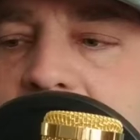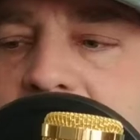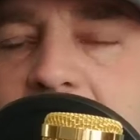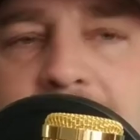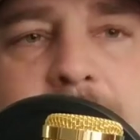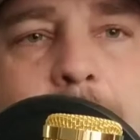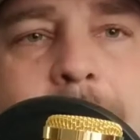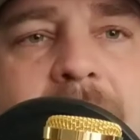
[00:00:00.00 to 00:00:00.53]

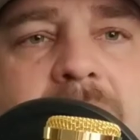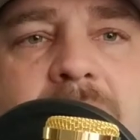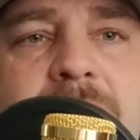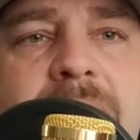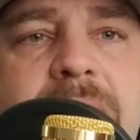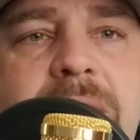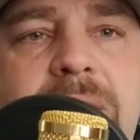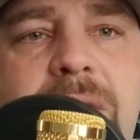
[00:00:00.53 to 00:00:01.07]
that they're better
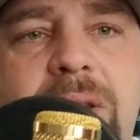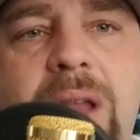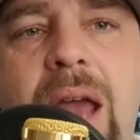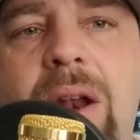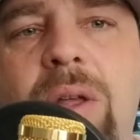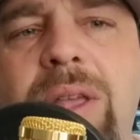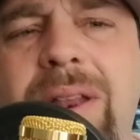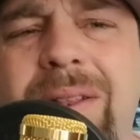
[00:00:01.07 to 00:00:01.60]
than
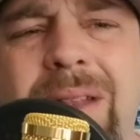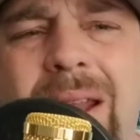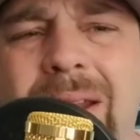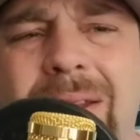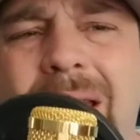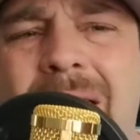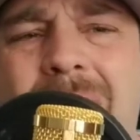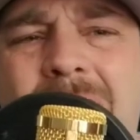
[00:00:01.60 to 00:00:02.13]
not only
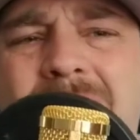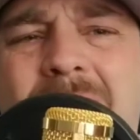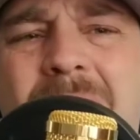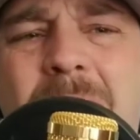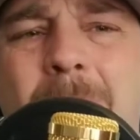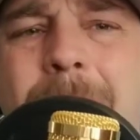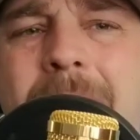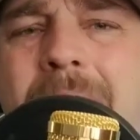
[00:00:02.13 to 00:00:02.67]

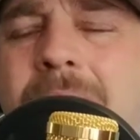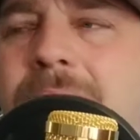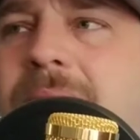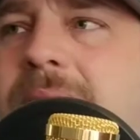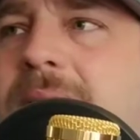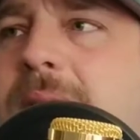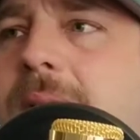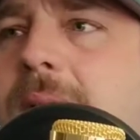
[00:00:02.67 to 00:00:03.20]
that they're better
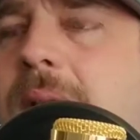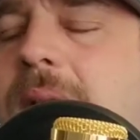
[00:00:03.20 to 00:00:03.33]
than